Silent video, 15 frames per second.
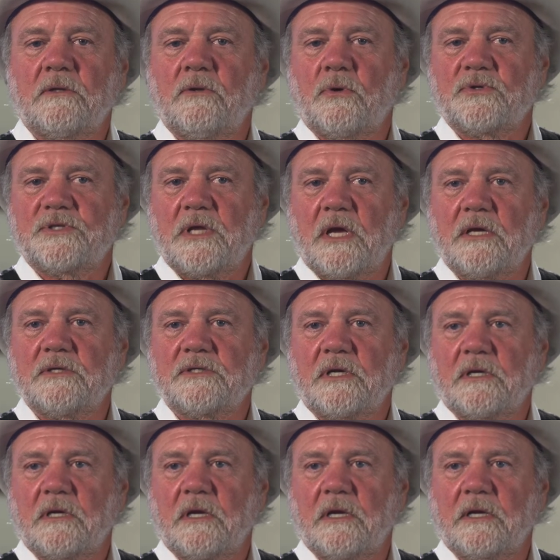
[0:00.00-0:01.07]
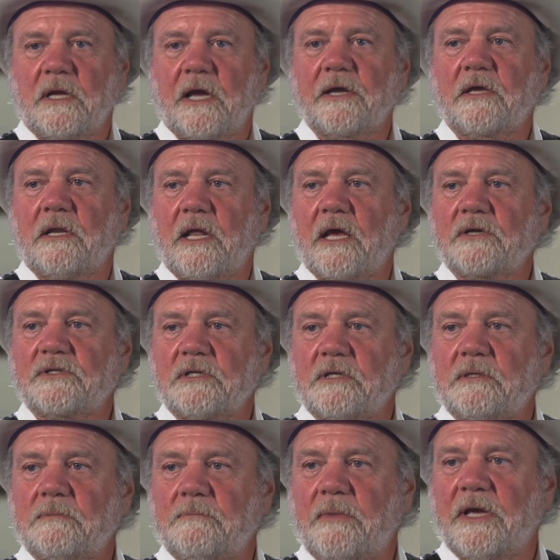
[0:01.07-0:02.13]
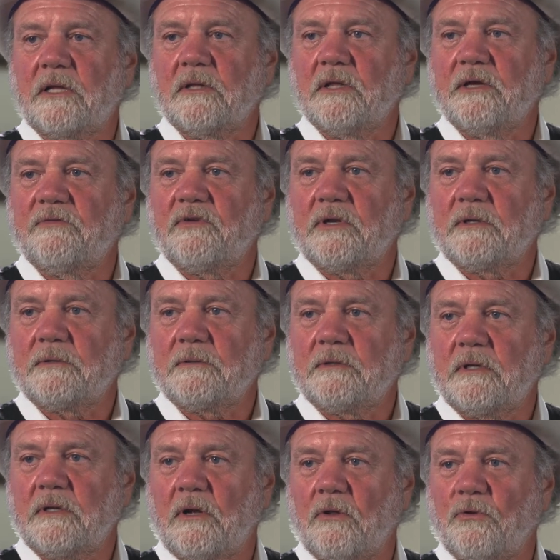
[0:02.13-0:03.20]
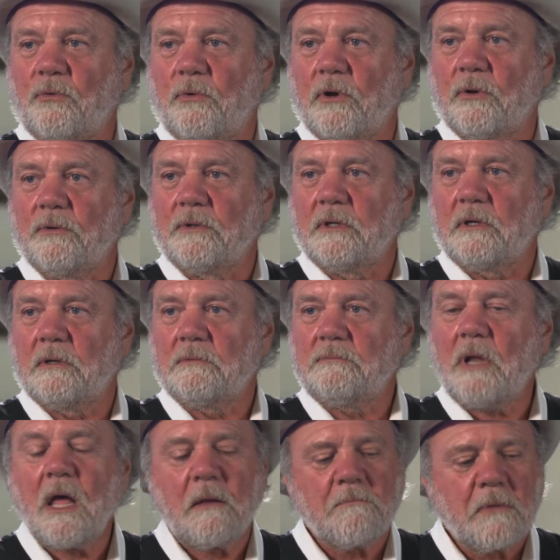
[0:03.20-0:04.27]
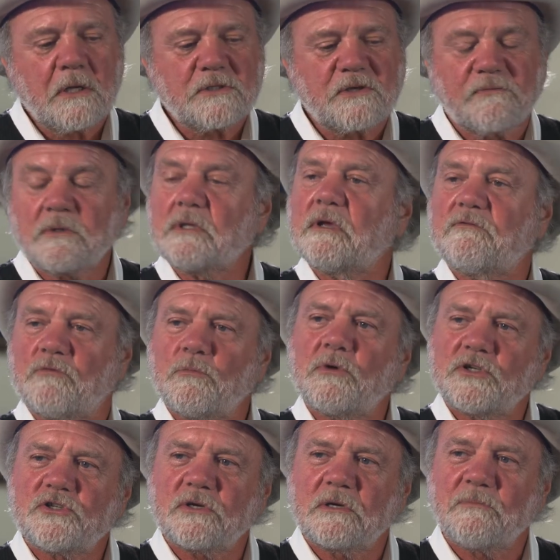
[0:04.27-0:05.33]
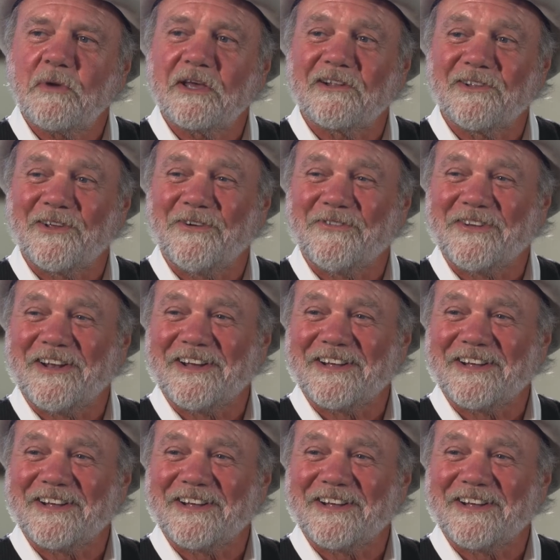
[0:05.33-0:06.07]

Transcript: those days, a guy could actually make a living on the road, you know. Not much of a living, but you can make a living.